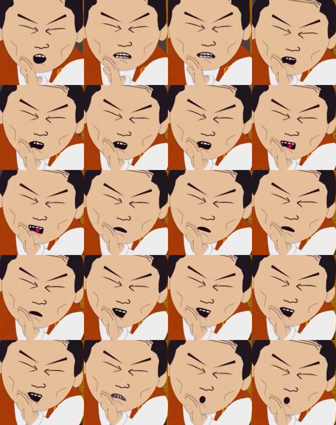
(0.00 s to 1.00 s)
at all.
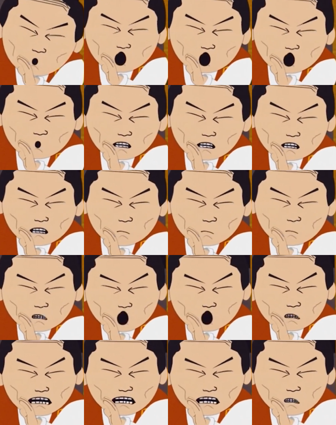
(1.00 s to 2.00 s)
It's gross.
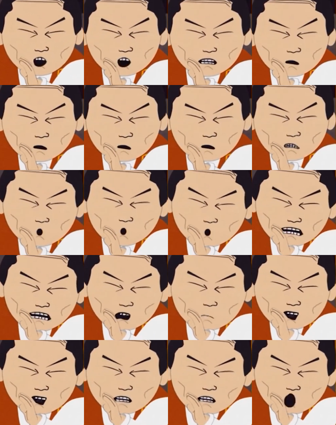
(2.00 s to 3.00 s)
Don't eat it. You eat a
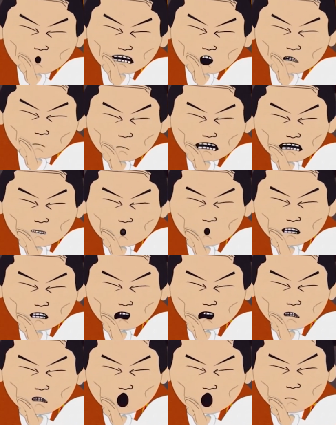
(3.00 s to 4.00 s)
Mongolian beef, you
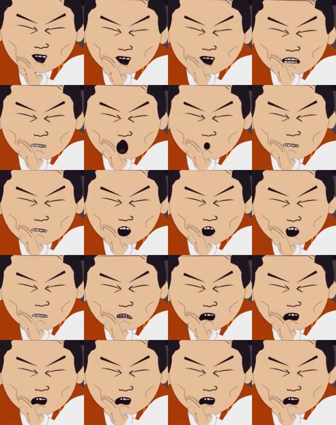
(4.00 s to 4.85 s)
shit your pants for 5